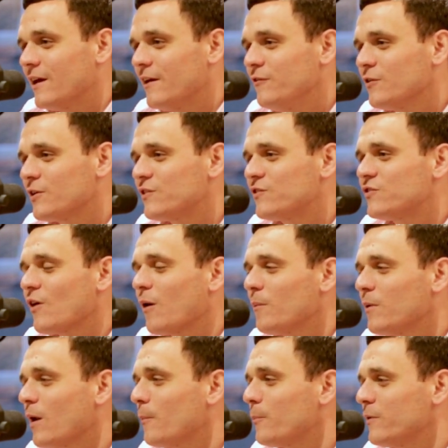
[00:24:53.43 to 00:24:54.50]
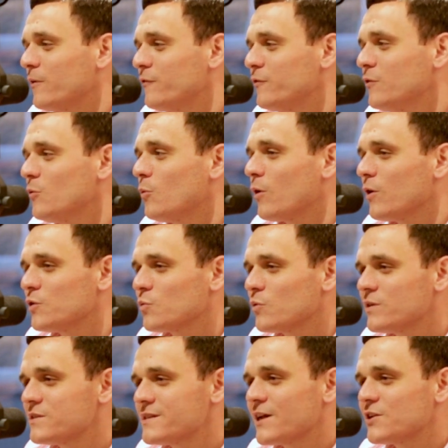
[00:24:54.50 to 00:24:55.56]
If you could sum it up in a few words,
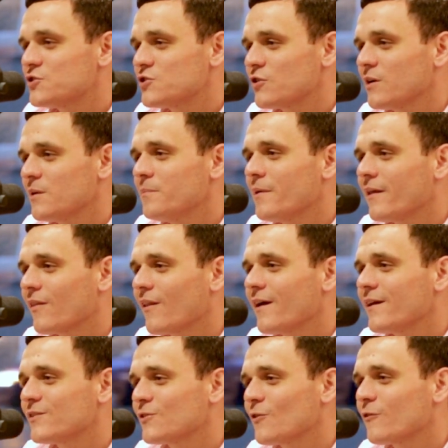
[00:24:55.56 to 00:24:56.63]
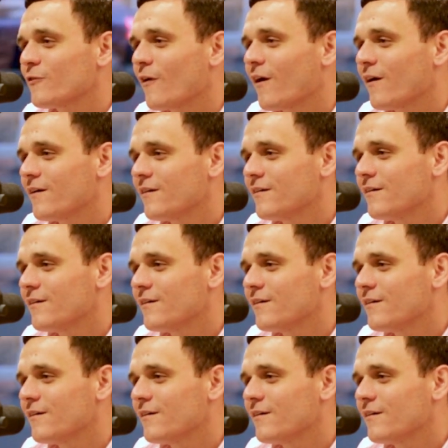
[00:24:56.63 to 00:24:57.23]
what has that journey been like so far?